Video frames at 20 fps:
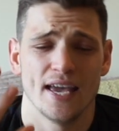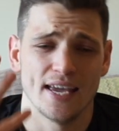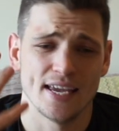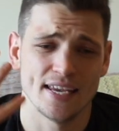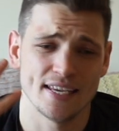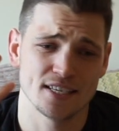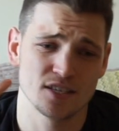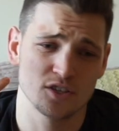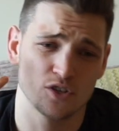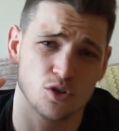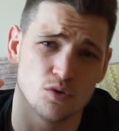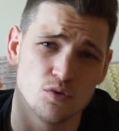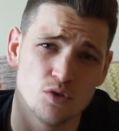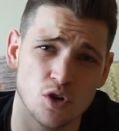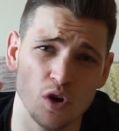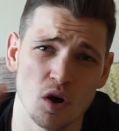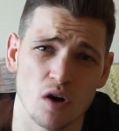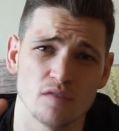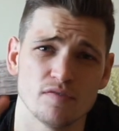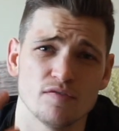is to
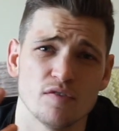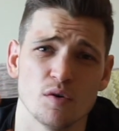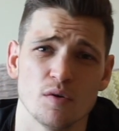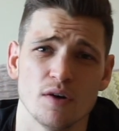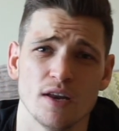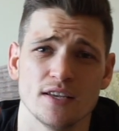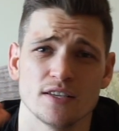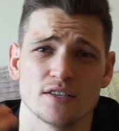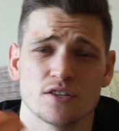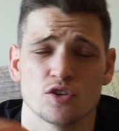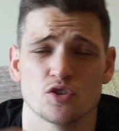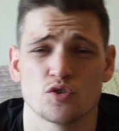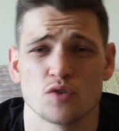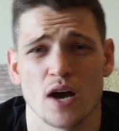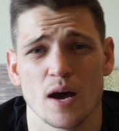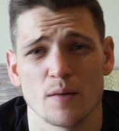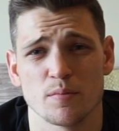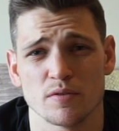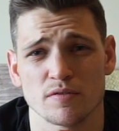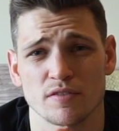not fall into the
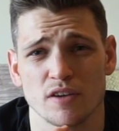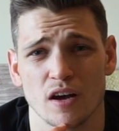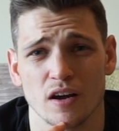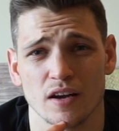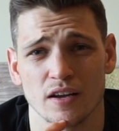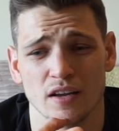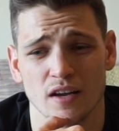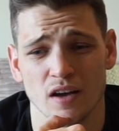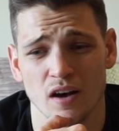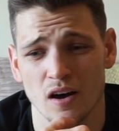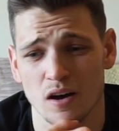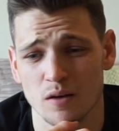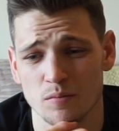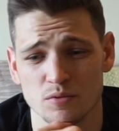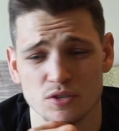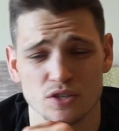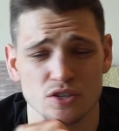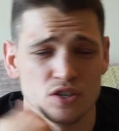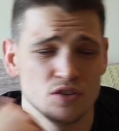trap of cutting carbs.